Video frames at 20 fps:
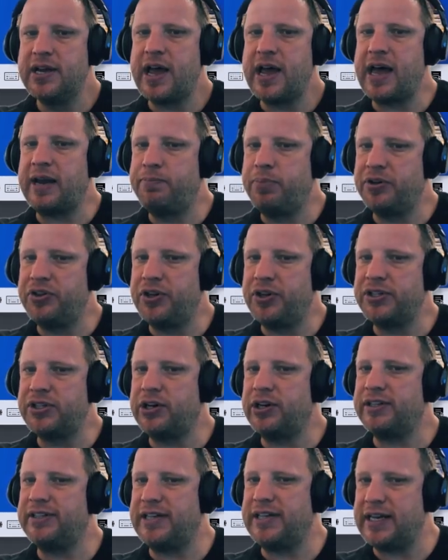and put this
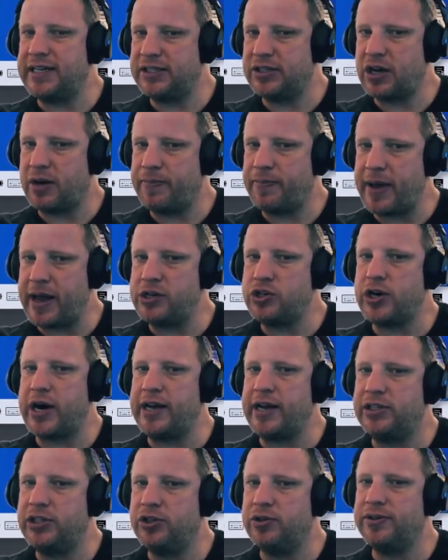on a desktop and try
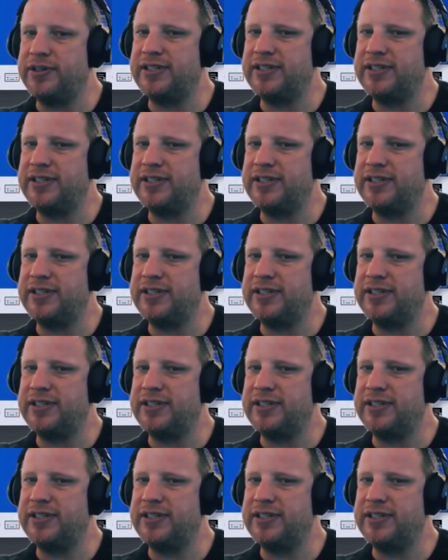to do the